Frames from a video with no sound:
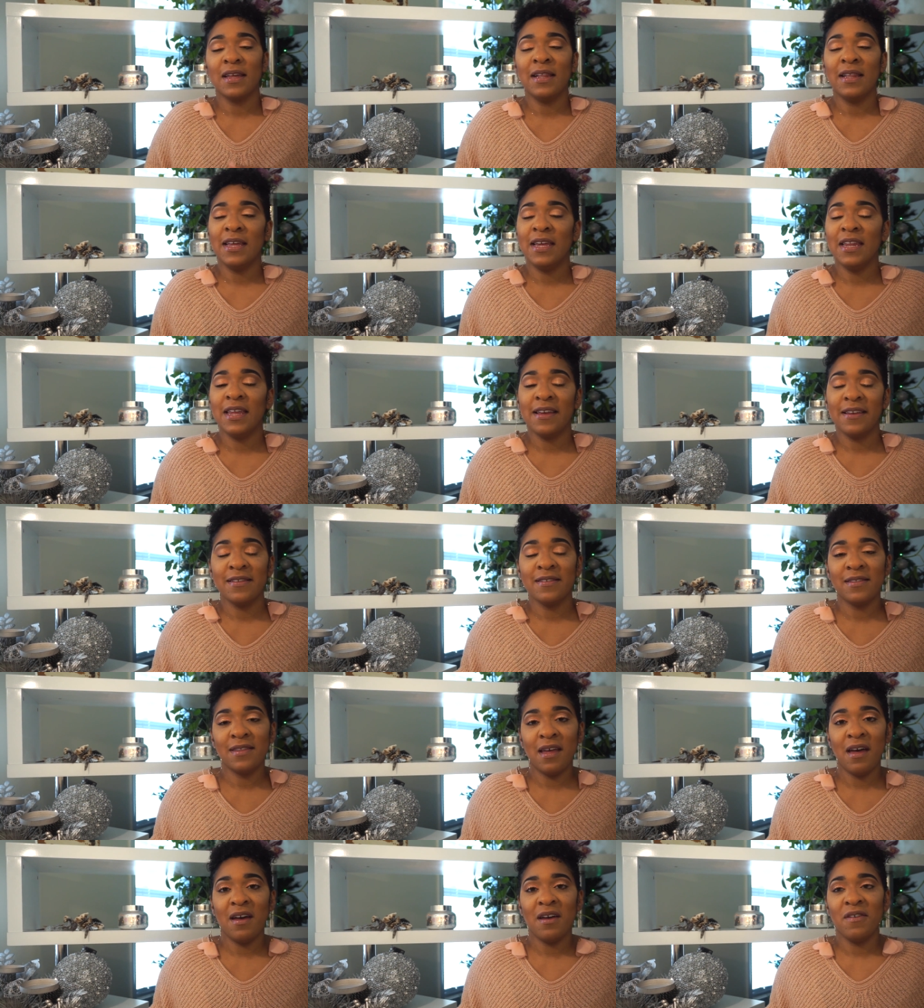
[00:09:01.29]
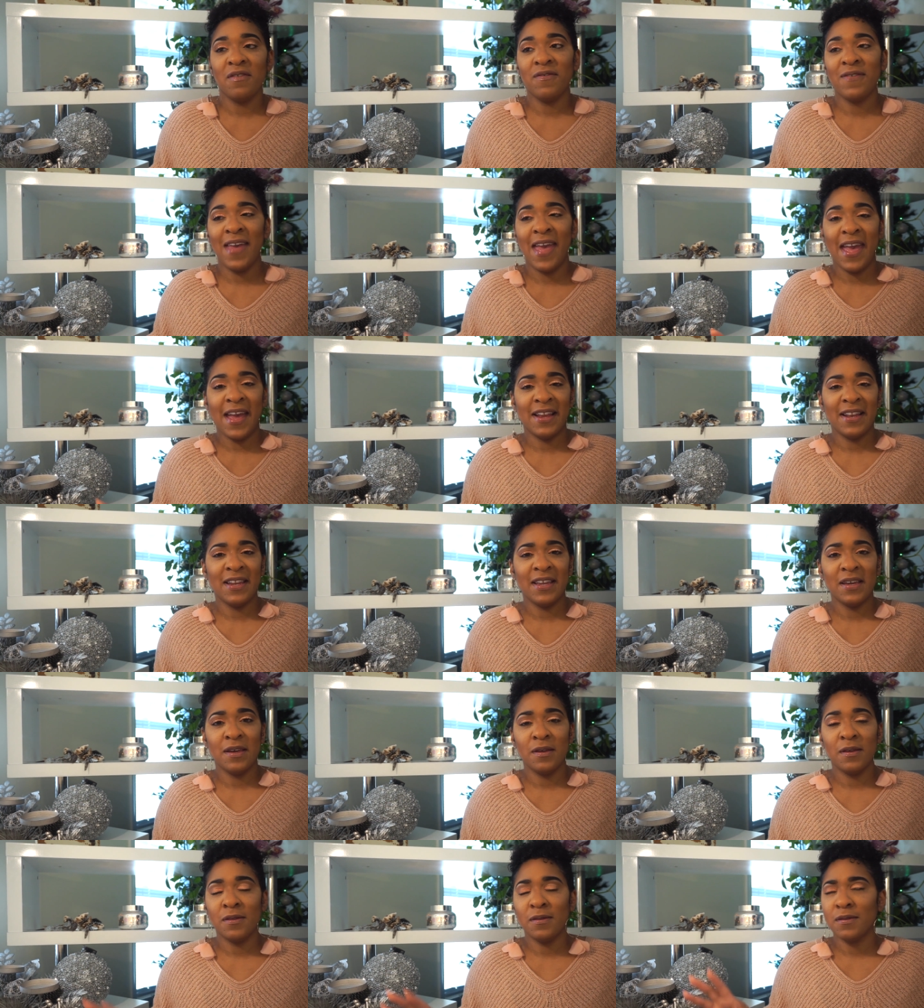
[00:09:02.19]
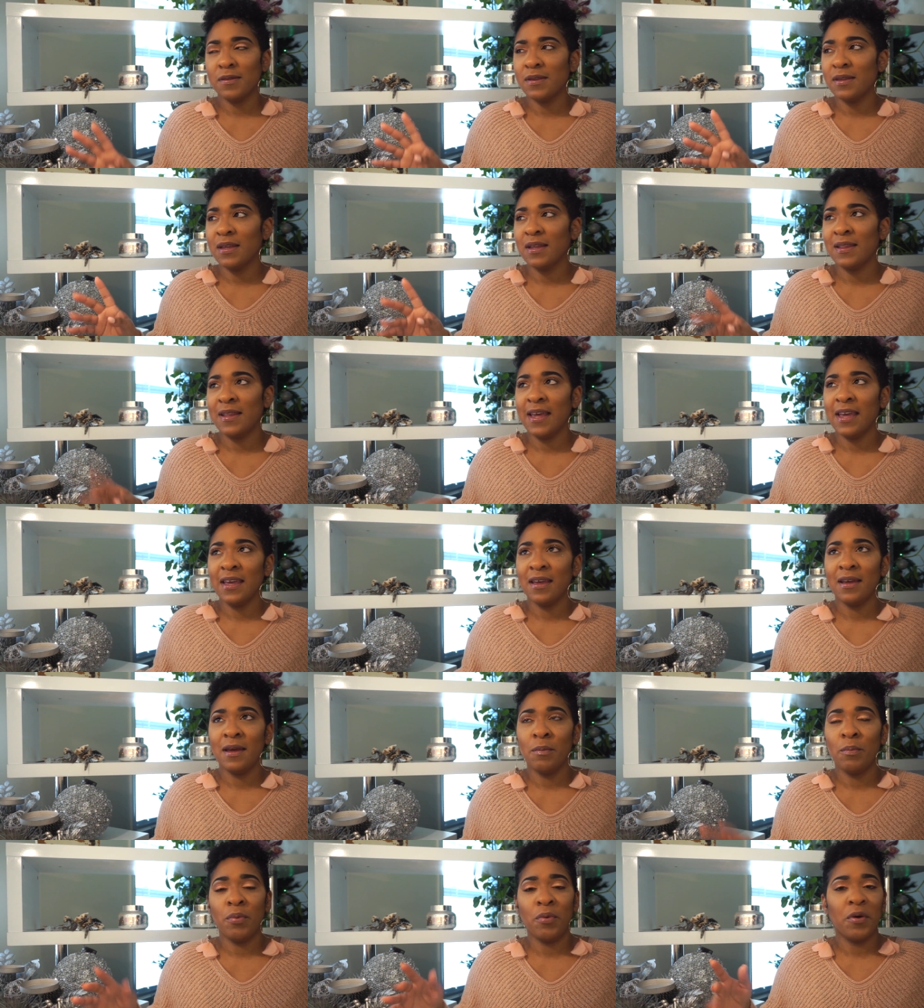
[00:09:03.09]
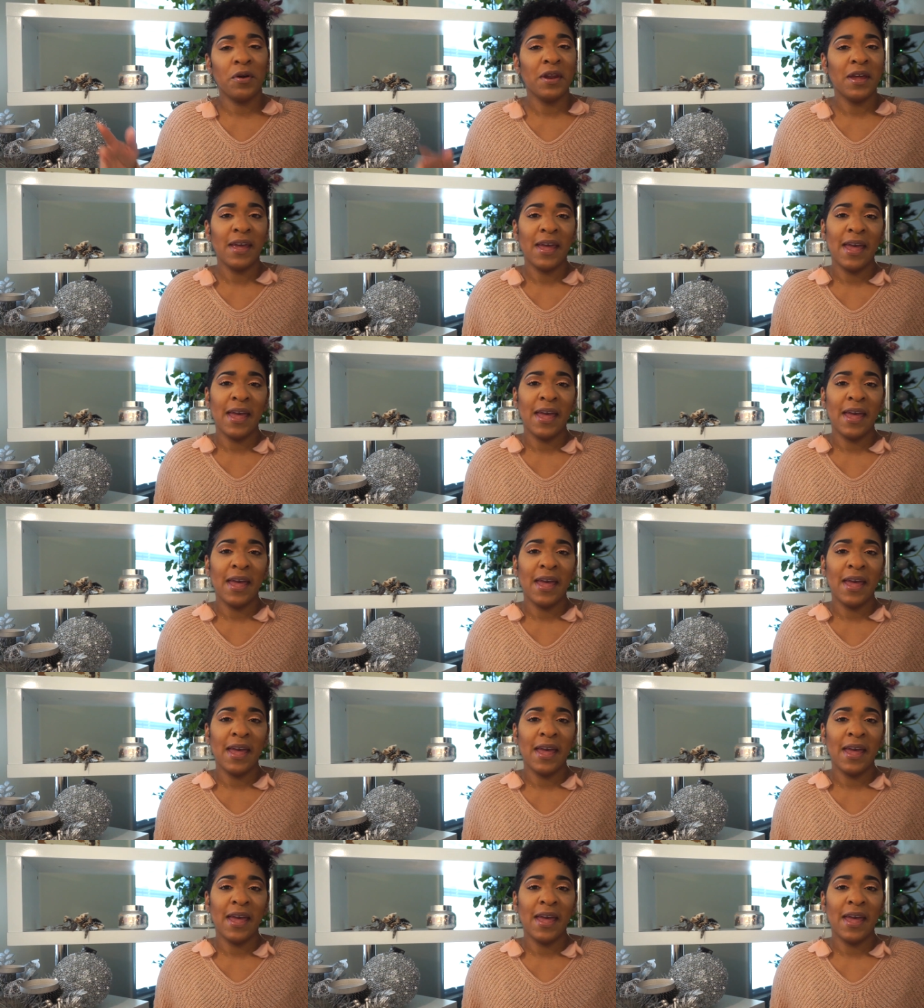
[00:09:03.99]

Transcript: cleaning stuff, candies, like imported